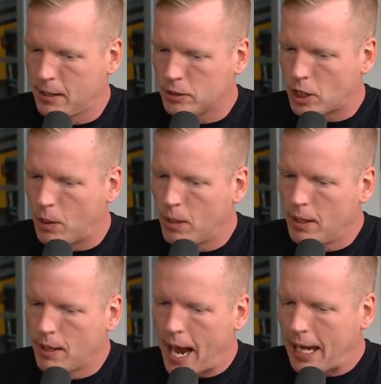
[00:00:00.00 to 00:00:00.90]
So
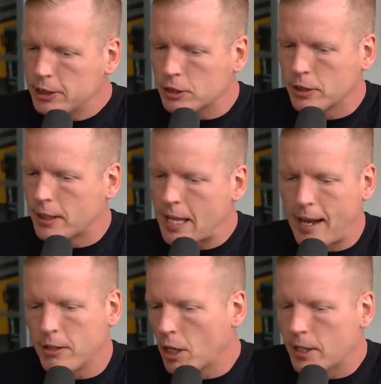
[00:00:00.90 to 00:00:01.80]
I just look at that
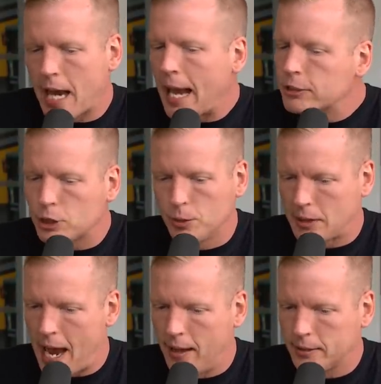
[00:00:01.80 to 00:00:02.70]
and go, the guy's too
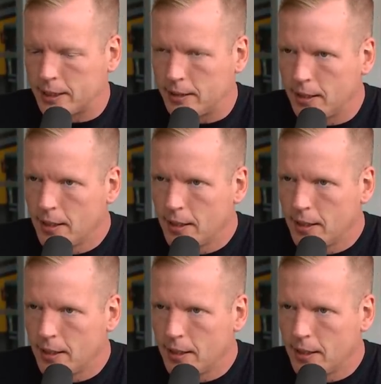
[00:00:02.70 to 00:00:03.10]
talented.